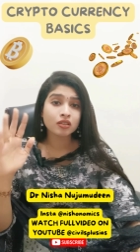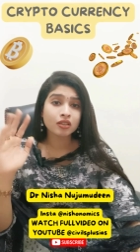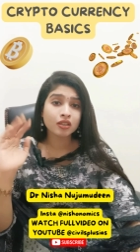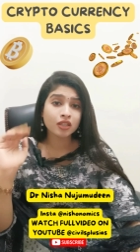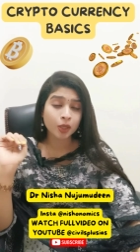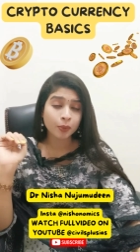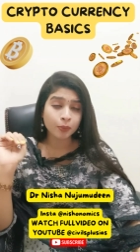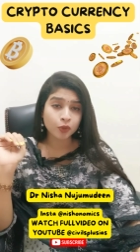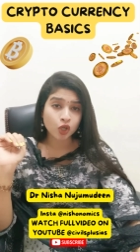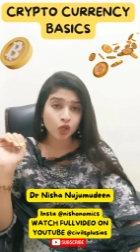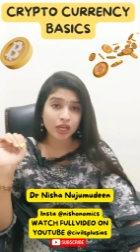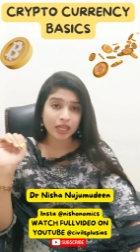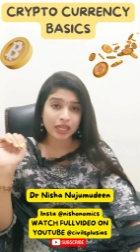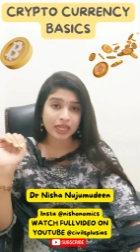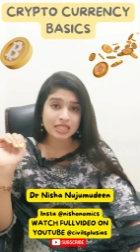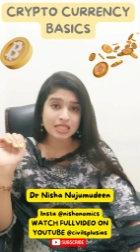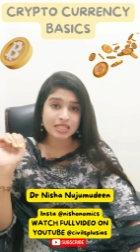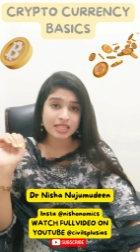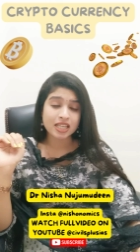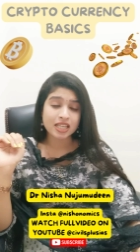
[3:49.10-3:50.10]

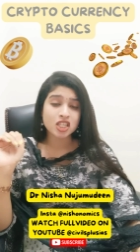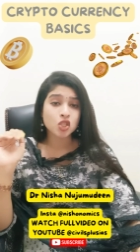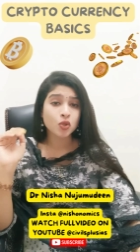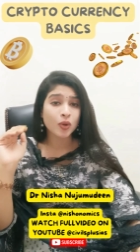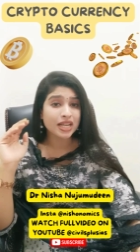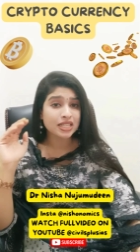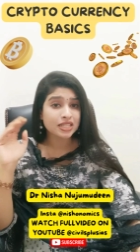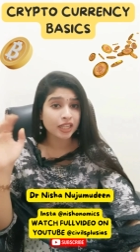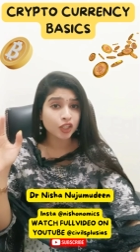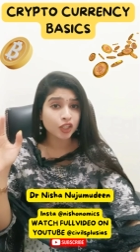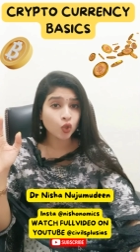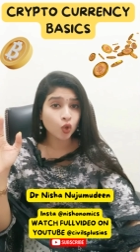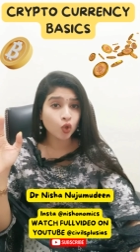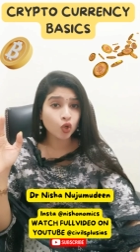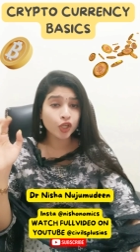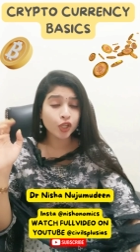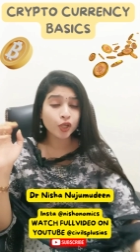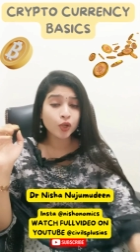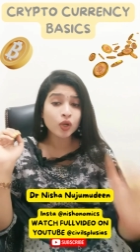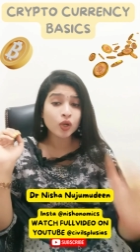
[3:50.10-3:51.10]
cryptocurrency. So as I
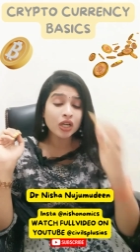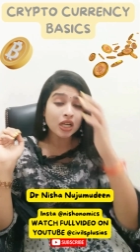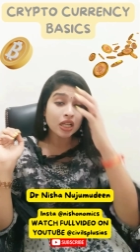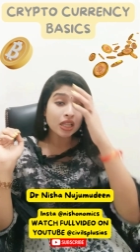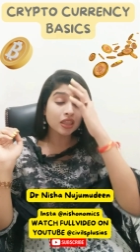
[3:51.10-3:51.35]
told you,